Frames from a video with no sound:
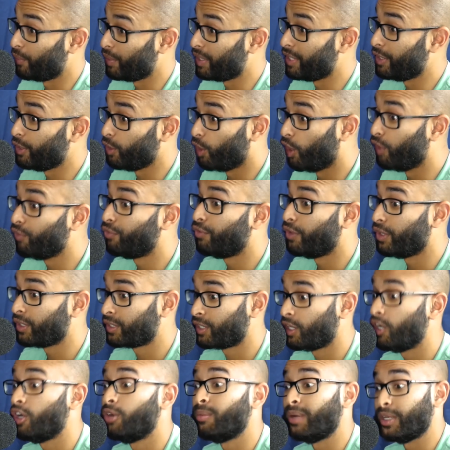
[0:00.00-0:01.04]
we did the old folks
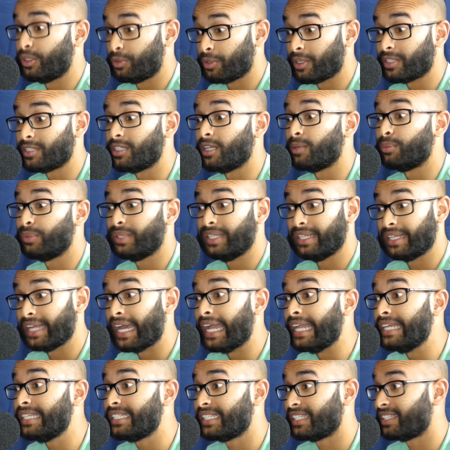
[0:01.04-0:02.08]
home, I dressed up really
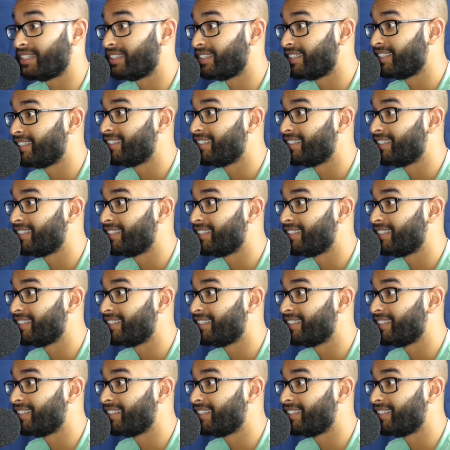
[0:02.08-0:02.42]
nice.